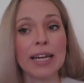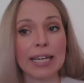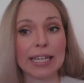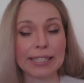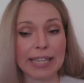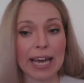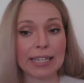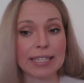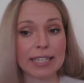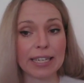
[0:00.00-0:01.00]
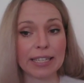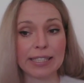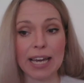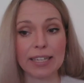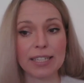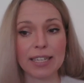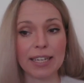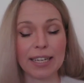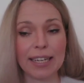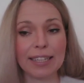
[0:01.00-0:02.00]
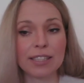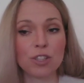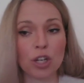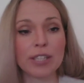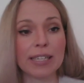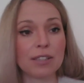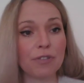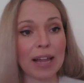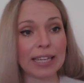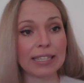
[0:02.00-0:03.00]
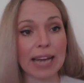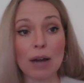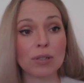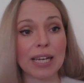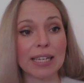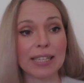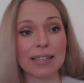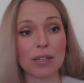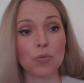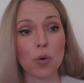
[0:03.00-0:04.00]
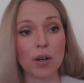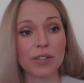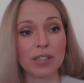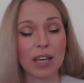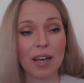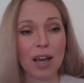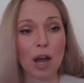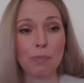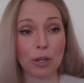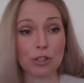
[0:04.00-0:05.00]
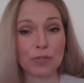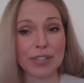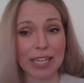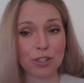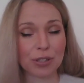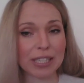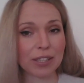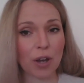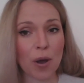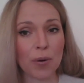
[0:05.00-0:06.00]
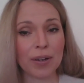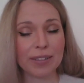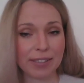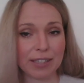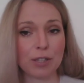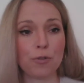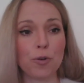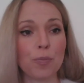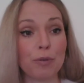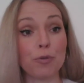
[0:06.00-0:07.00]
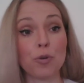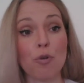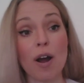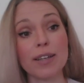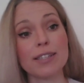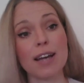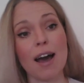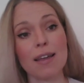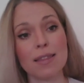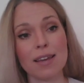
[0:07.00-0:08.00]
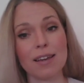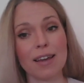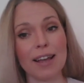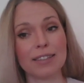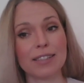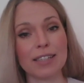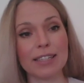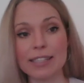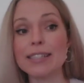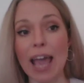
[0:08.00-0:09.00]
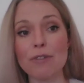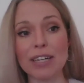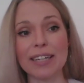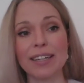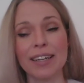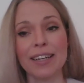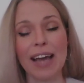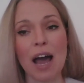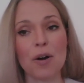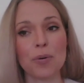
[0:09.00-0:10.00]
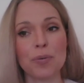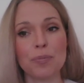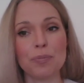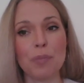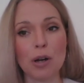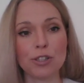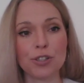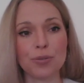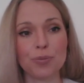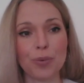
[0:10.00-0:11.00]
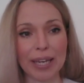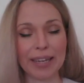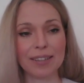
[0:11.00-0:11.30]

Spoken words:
is that it's just as valid nowadays as it was a bunch of centuries ago, 64 before Christ. I think it's scary how much we